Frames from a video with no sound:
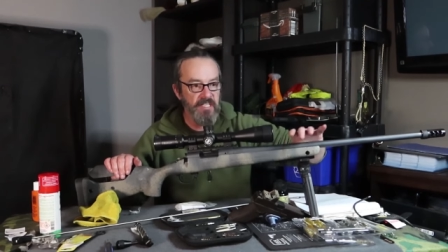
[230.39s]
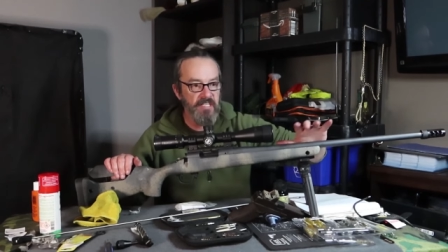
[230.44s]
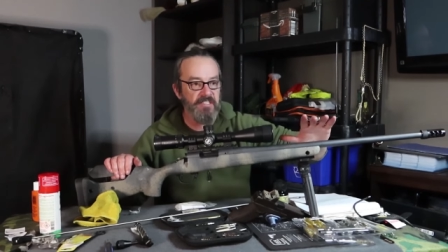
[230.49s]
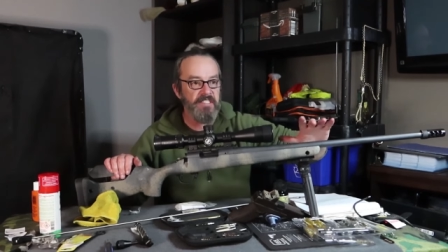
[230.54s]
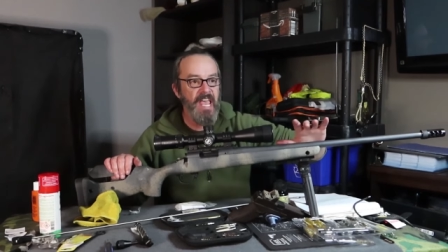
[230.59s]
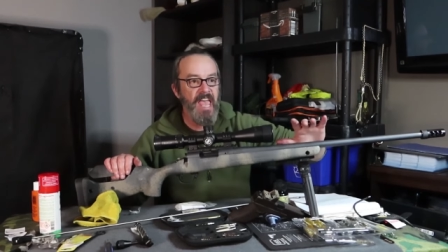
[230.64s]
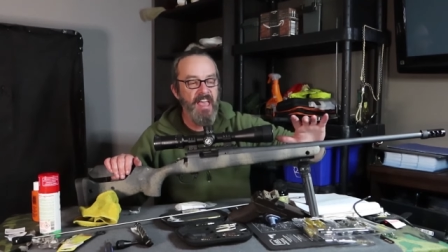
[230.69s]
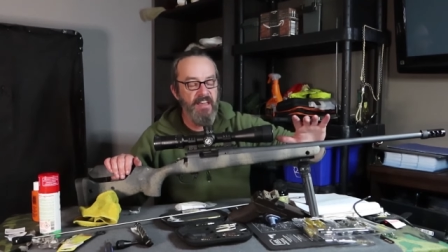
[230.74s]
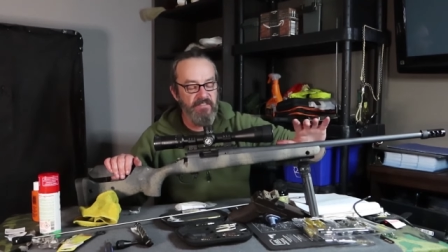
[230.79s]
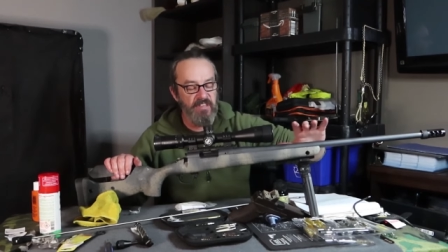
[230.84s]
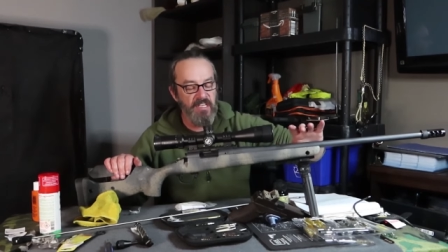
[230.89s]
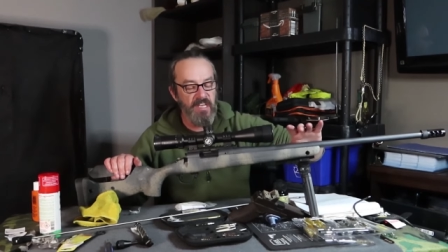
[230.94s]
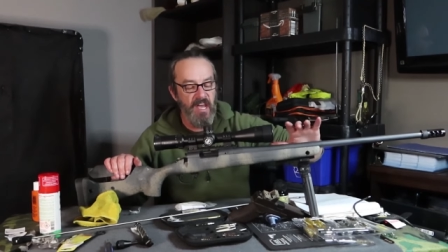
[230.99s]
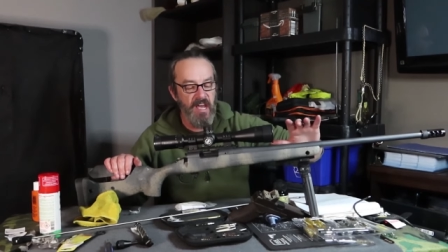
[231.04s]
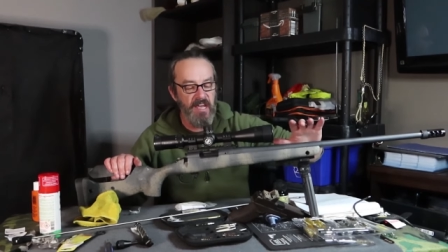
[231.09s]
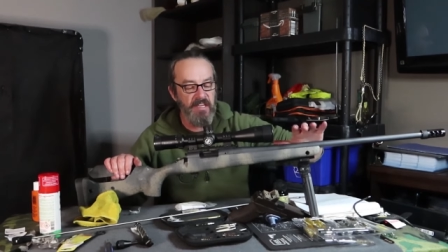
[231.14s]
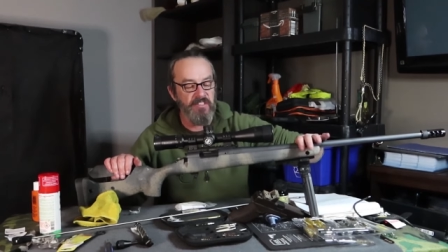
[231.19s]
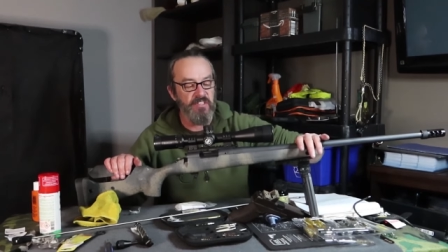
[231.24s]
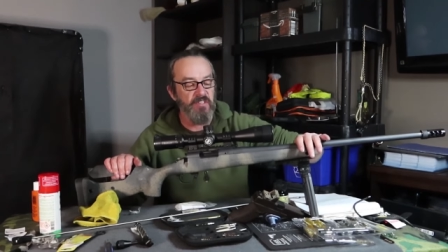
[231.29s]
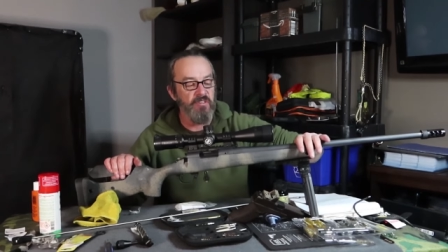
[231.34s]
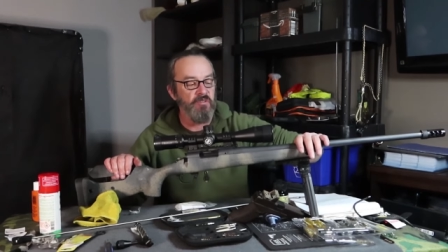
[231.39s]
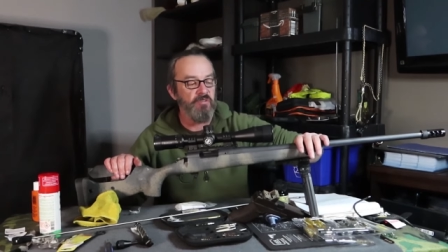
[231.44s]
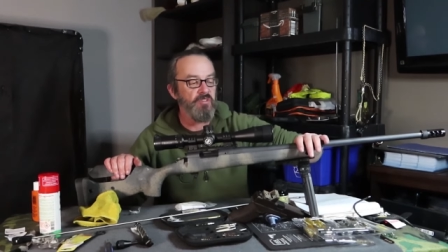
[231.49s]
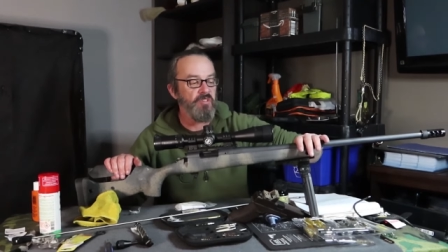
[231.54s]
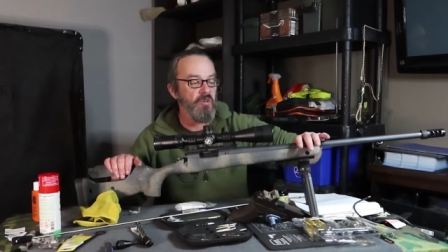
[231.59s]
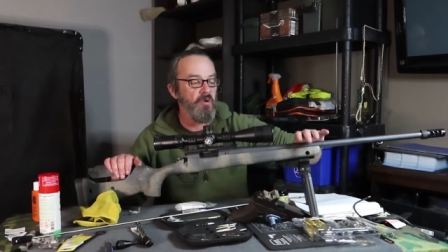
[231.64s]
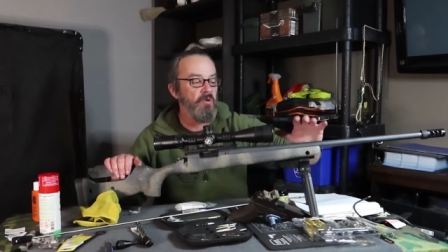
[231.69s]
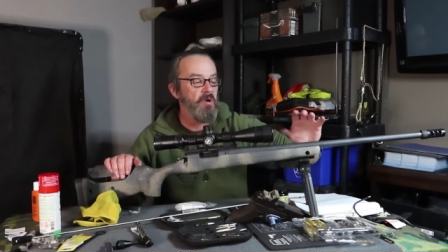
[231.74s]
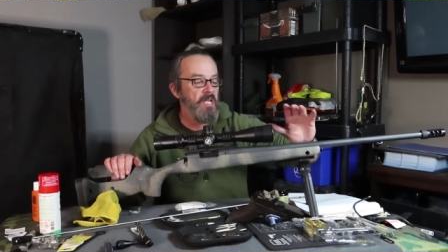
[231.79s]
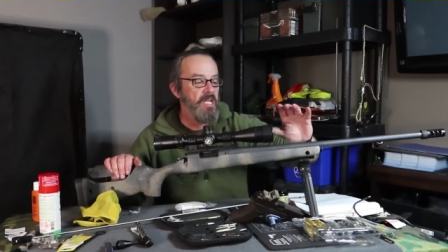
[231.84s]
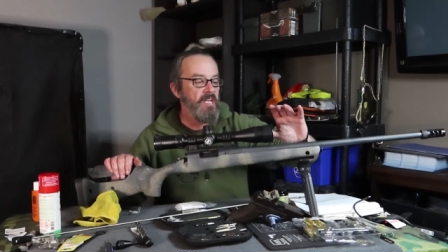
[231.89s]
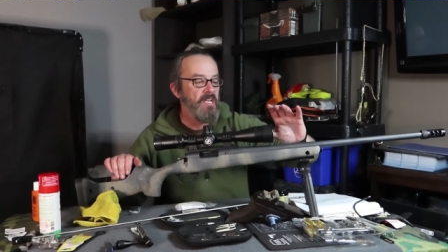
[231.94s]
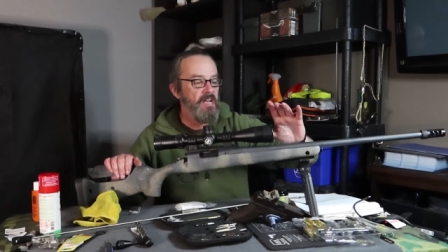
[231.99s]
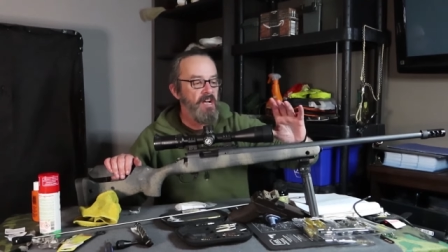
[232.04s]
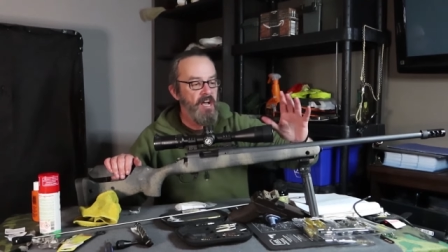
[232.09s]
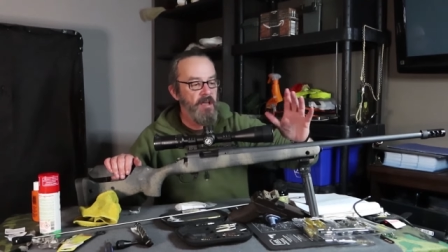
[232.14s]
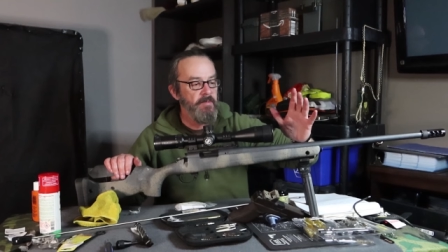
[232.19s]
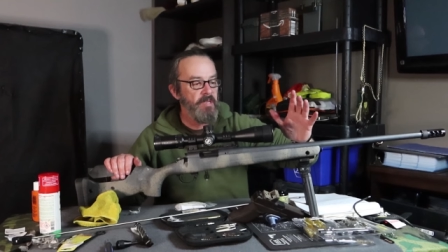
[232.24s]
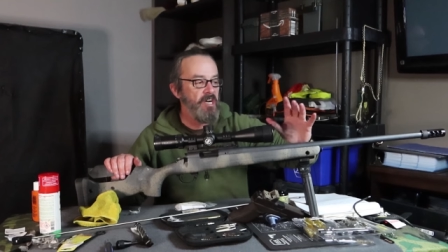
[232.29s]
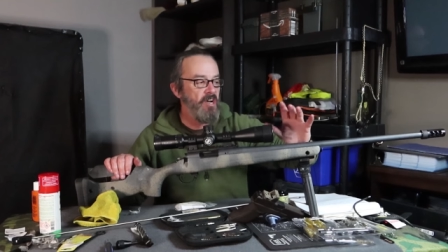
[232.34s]
And it's a heavy guy too. So,
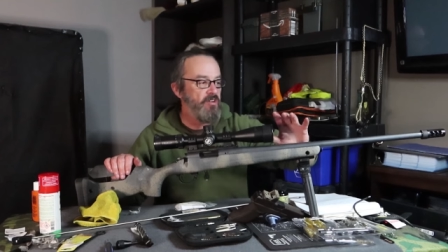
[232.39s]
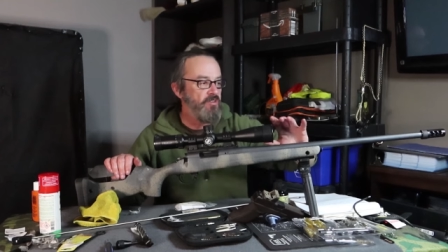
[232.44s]
I mean,